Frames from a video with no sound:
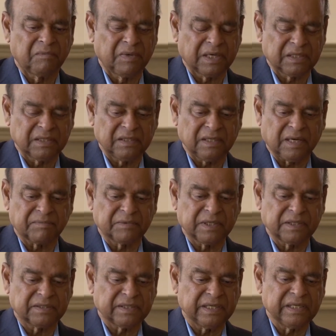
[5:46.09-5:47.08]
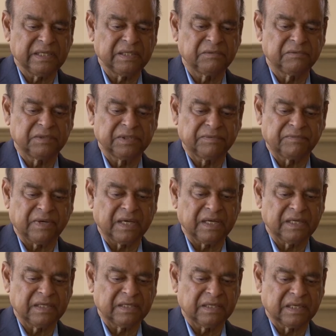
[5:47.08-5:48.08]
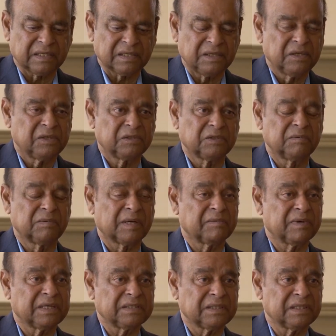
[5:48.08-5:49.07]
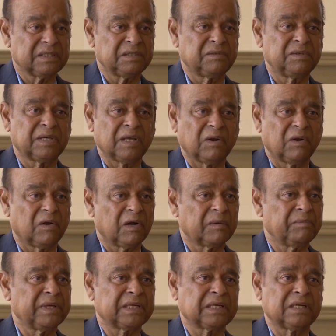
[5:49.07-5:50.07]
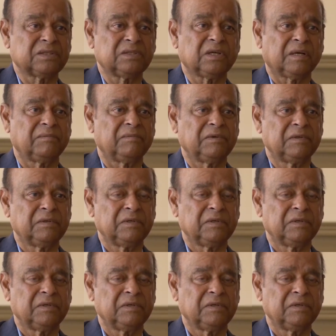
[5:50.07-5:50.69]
But after training, we find that supervisor is doing a lot better job.